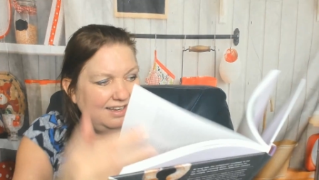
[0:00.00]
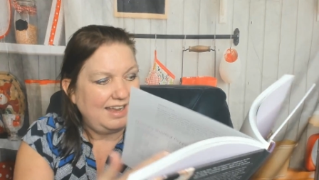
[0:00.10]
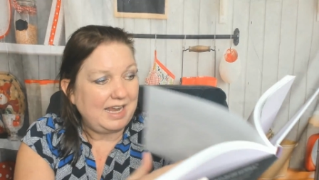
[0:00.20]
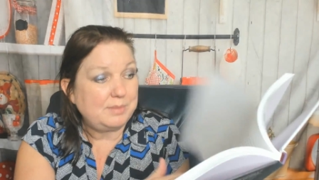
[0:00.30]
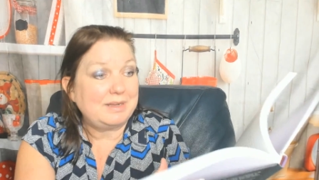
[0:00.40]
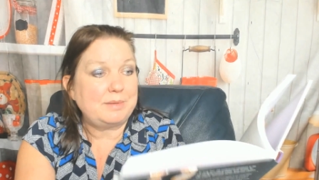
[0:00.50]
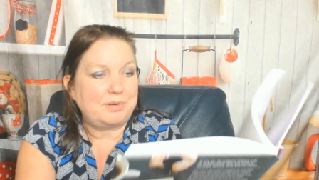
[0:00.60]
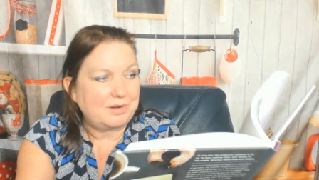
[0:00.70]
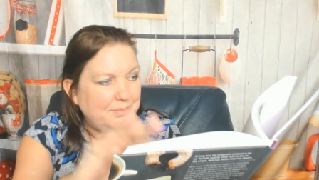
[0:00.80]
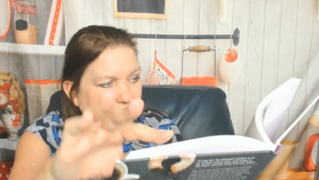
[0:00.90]
Eggplant
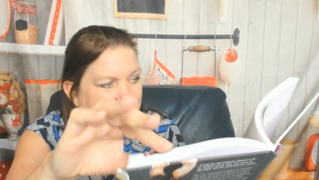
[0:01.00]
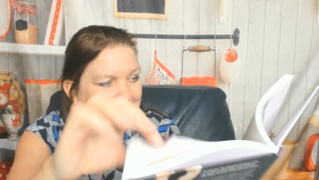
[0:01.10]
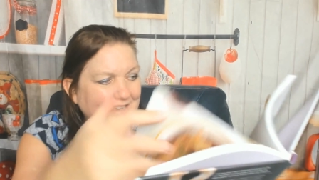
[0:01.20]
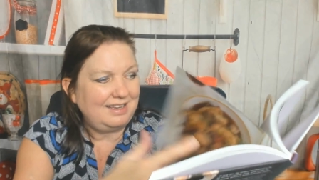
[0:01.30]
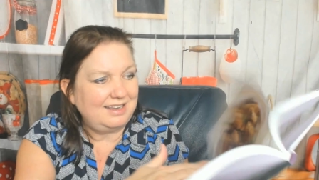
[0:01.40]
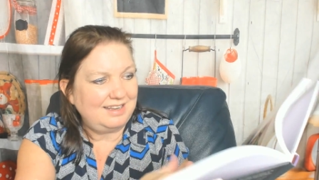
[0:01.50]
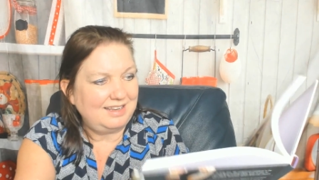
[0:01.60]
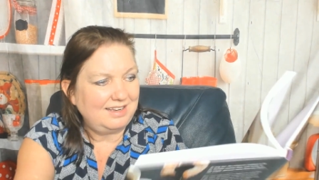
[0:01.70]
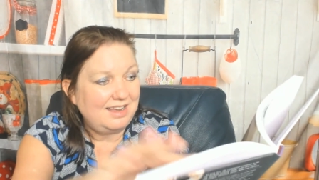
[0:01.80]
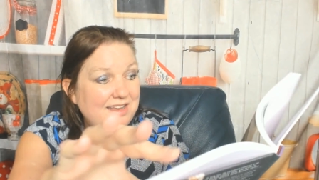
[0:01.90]
parm bake.
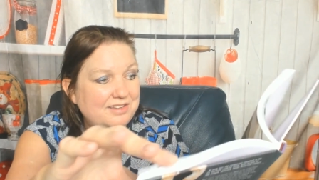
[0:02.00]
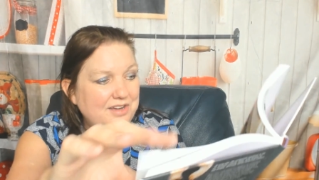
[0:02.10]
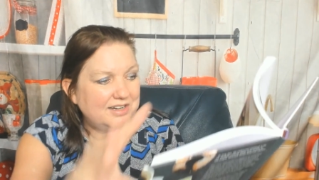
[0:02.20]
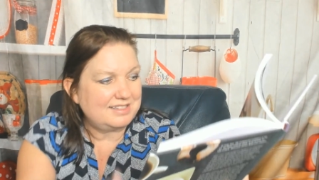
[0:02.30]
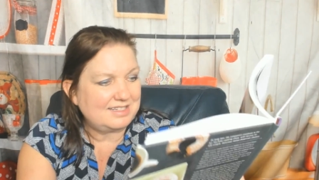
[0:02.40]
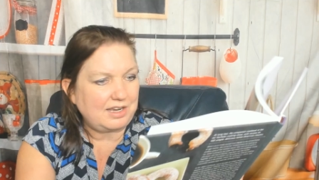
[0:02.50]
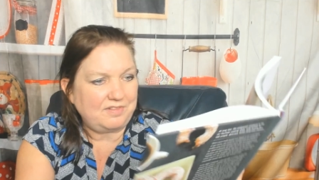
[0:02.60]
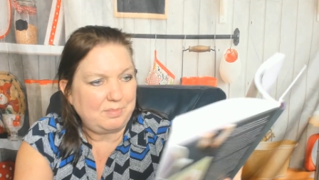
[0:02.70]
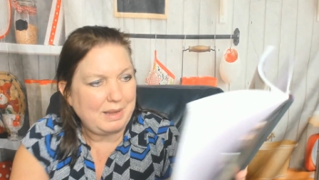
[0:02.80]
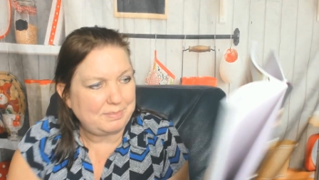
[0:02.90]
Nana's stuffed
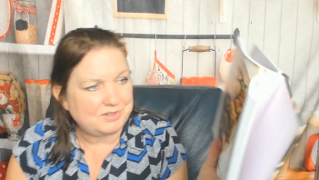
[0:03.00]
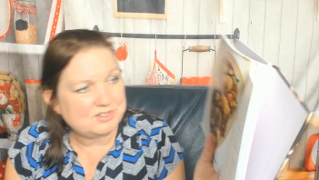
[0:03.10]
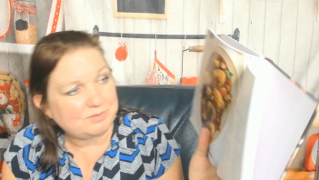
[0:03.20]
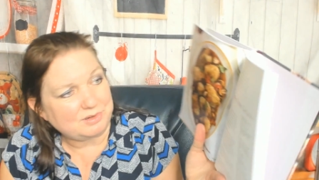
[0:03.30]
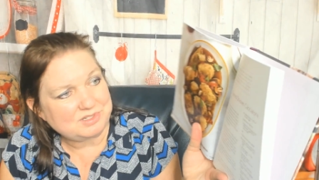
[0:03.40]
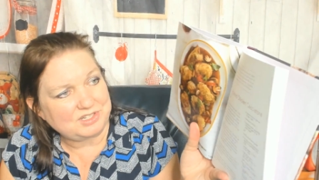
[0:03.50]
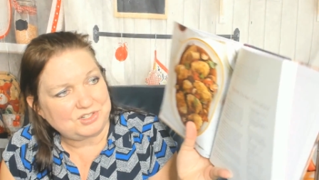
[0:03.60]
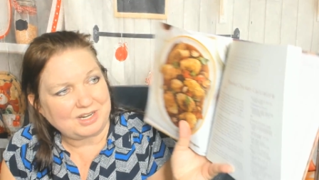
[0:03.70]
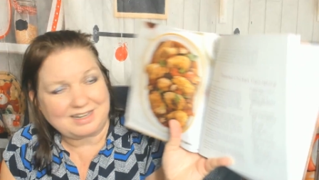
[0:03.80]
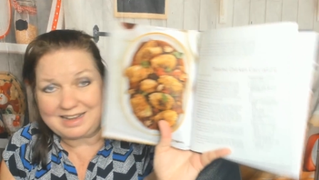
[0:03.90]
peppers, roasted
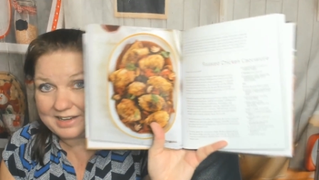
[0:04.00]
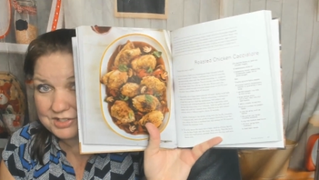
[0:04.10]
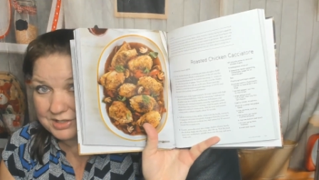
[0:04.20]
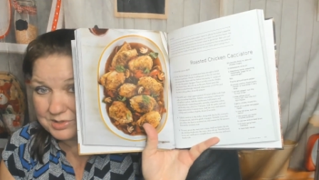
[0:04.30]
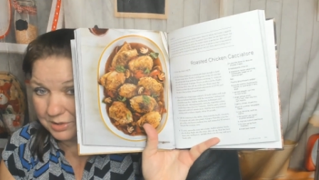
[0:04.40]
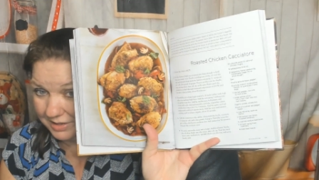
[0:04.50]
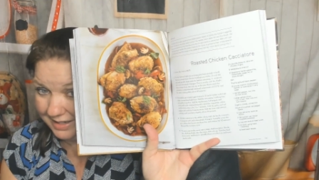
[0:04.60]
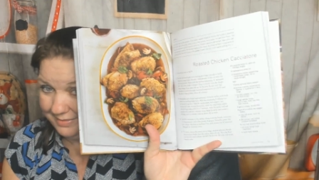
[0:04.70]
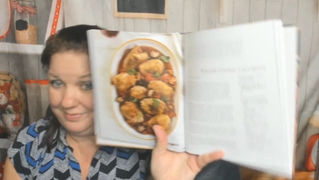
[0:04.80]
chicken cacciatore,